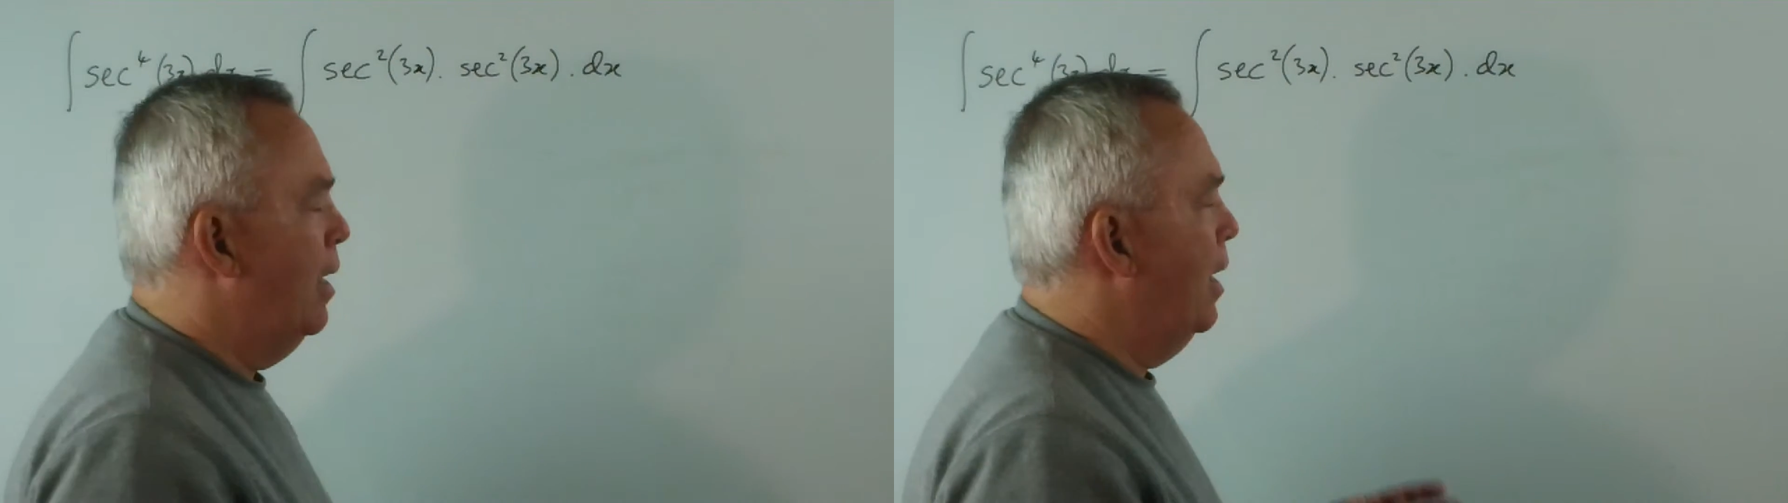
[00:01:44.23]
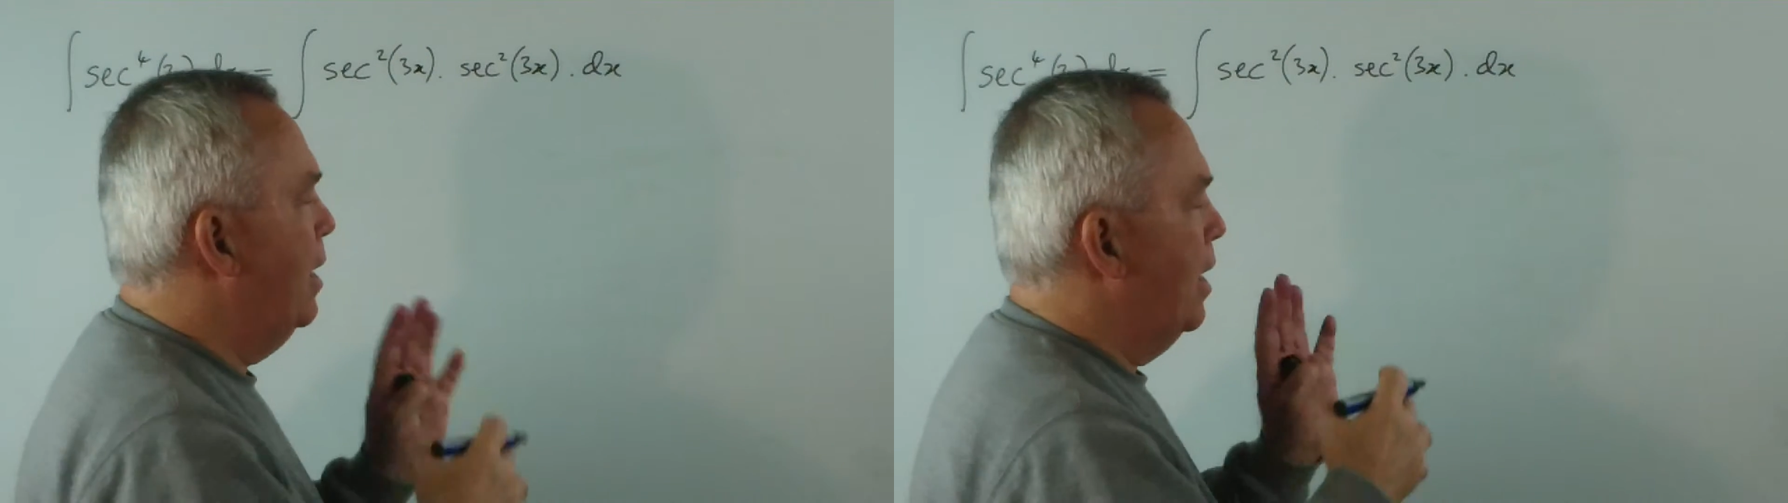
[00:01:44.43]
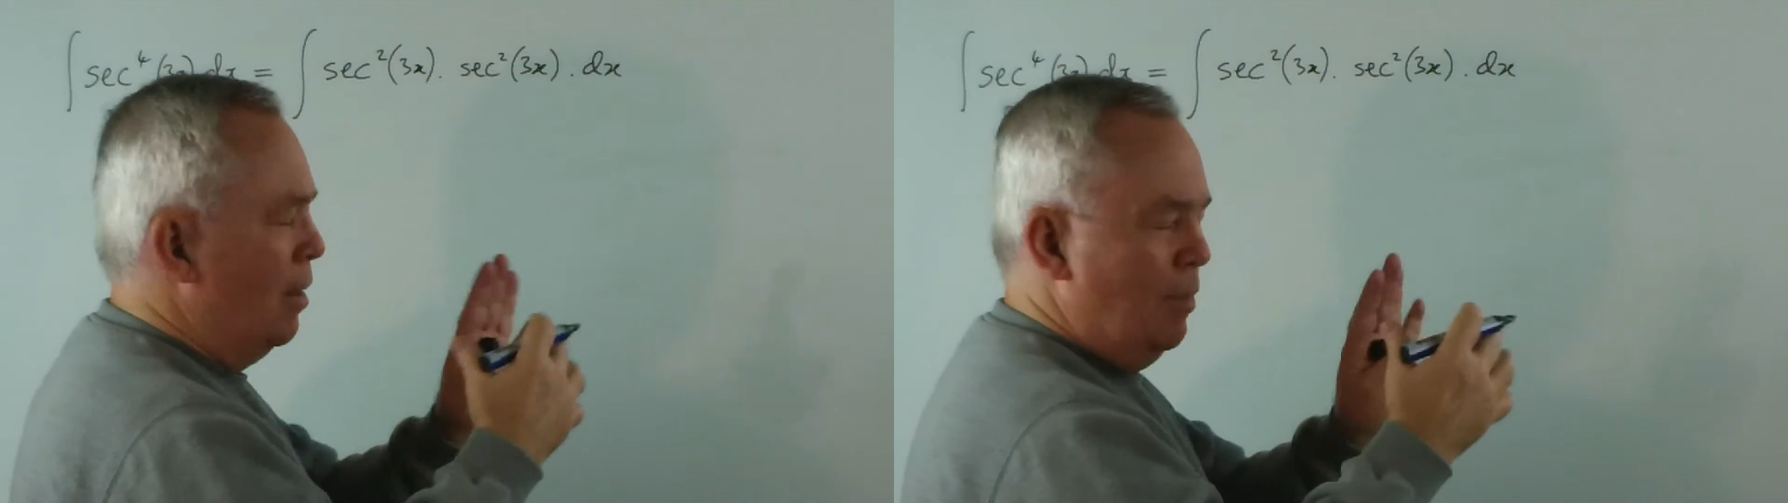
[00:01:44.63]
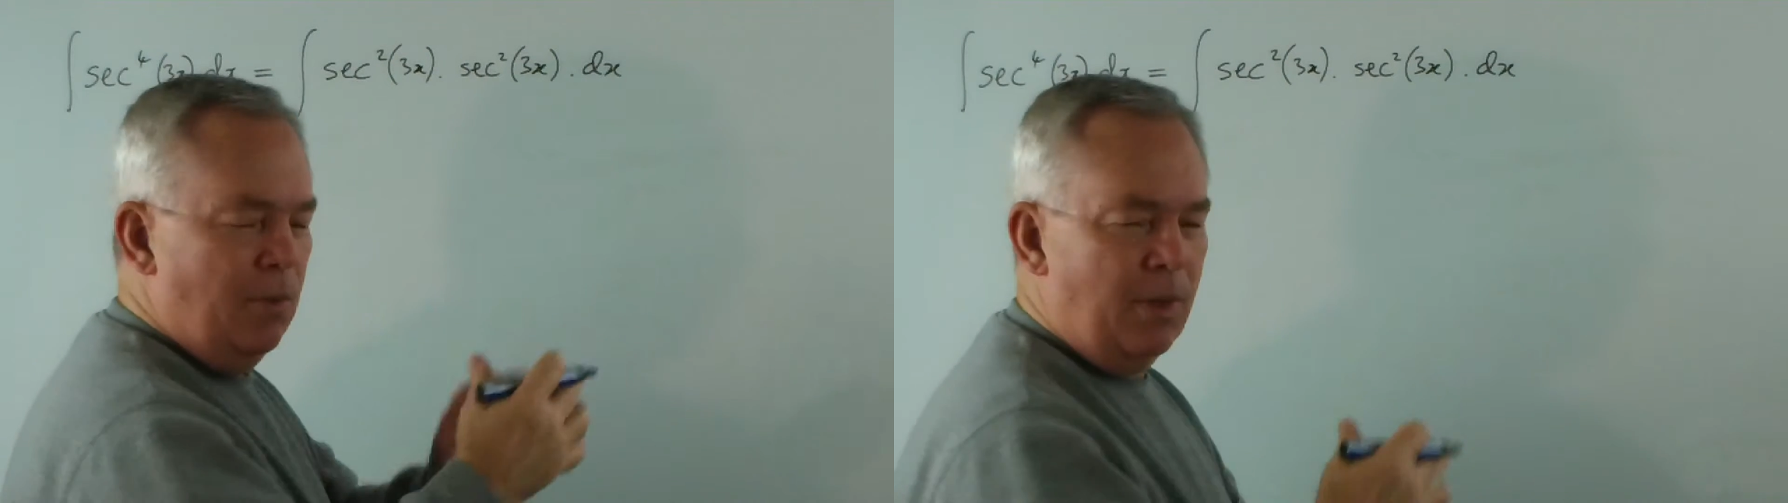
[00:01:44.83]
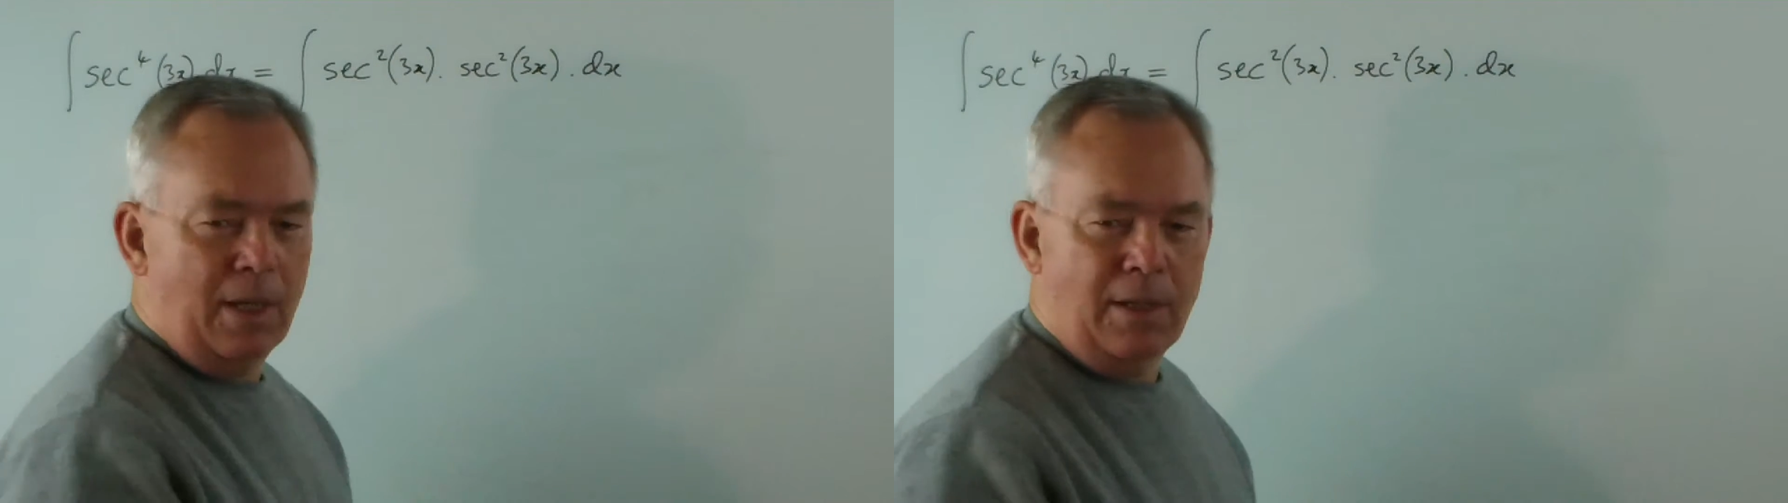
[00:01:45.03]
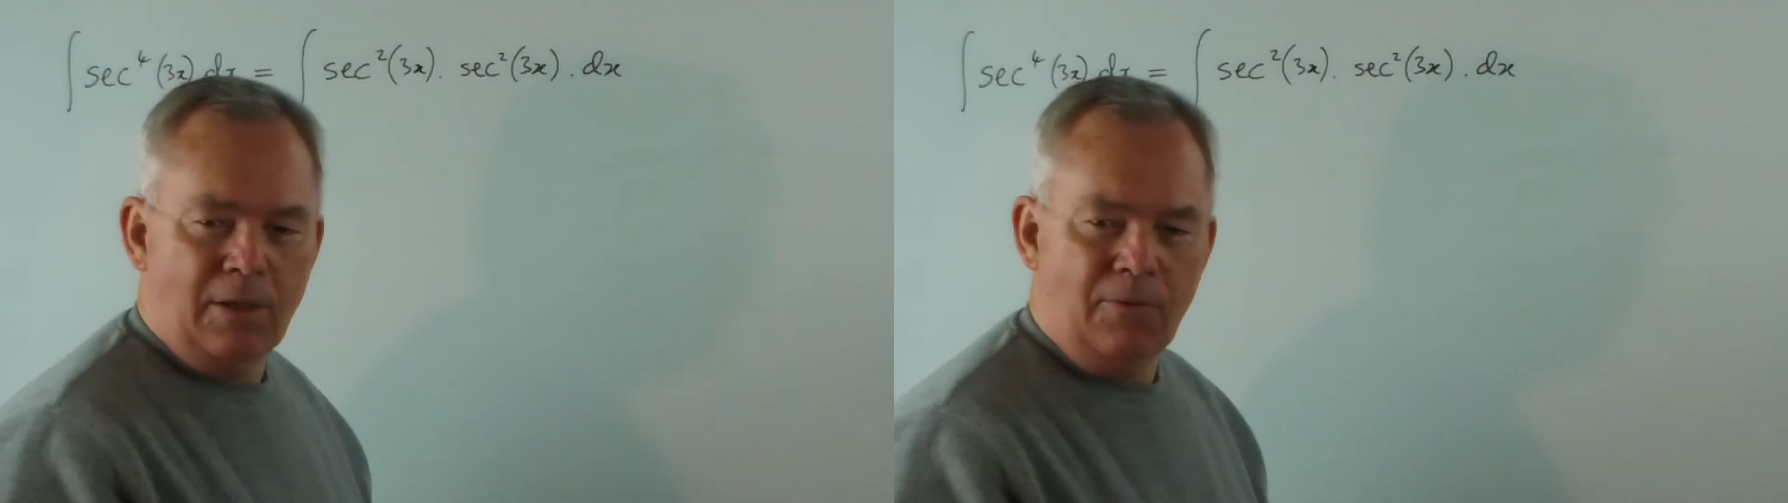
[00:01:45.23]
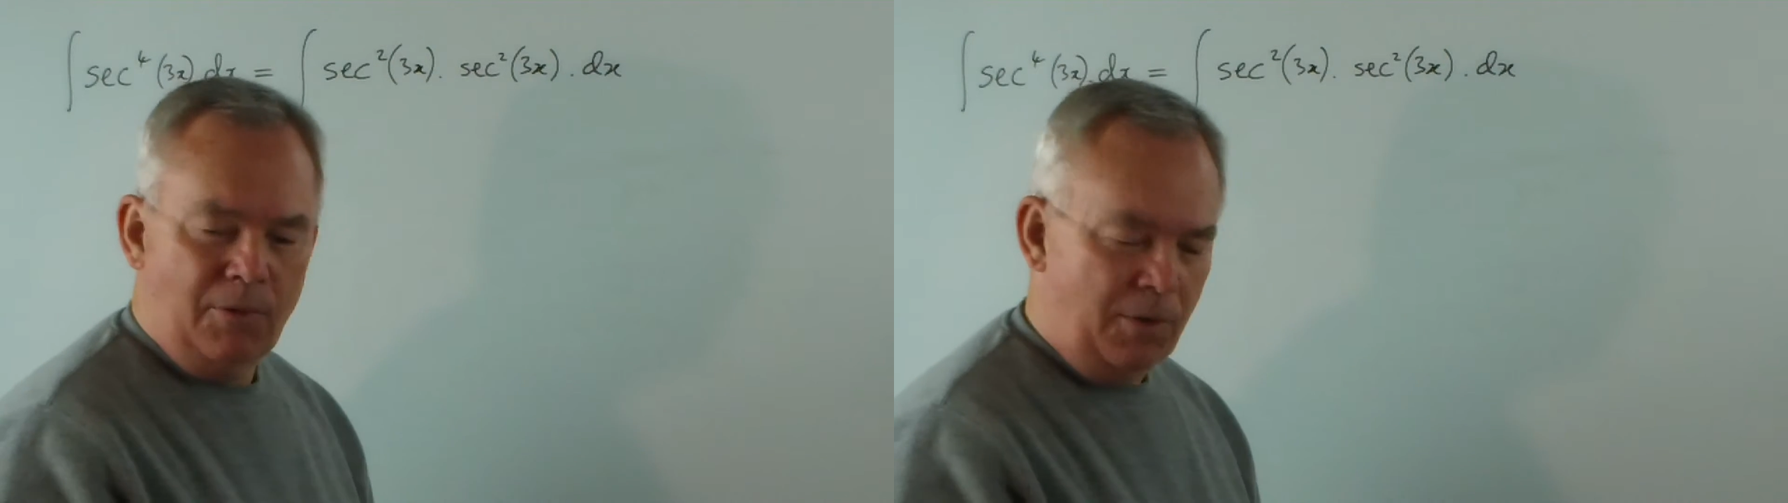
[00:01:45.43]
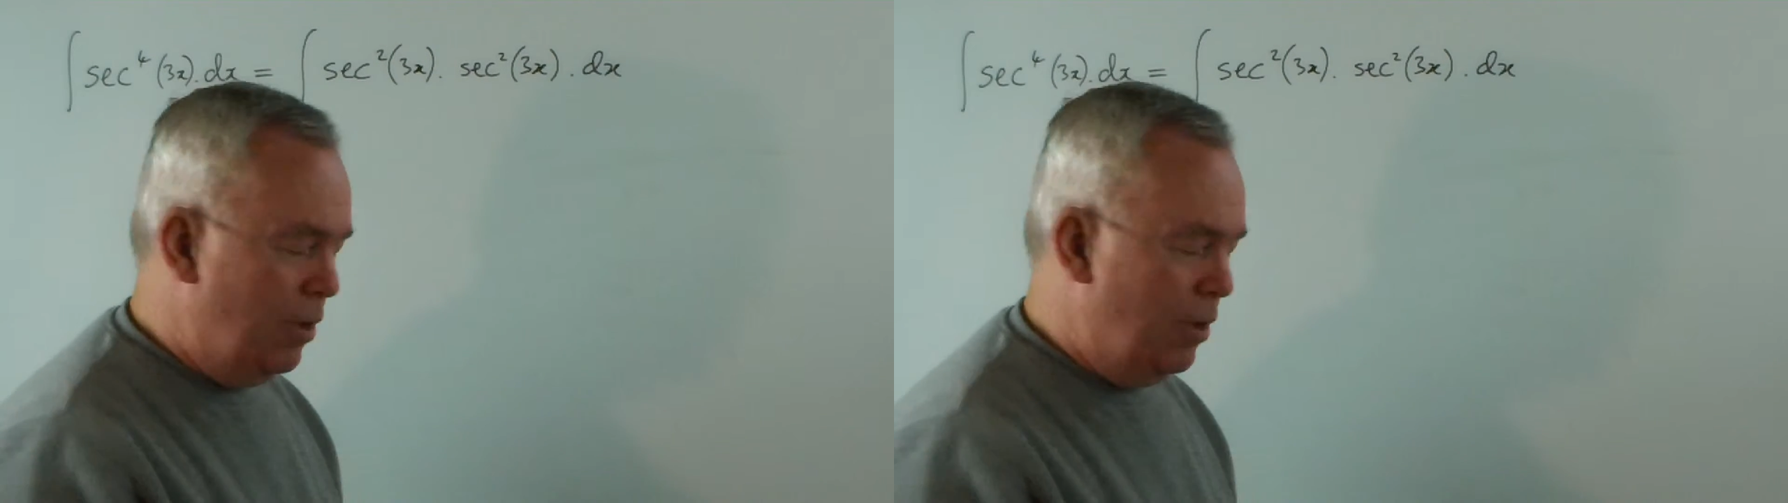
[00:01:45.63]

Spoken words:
and the other bit we're going to convert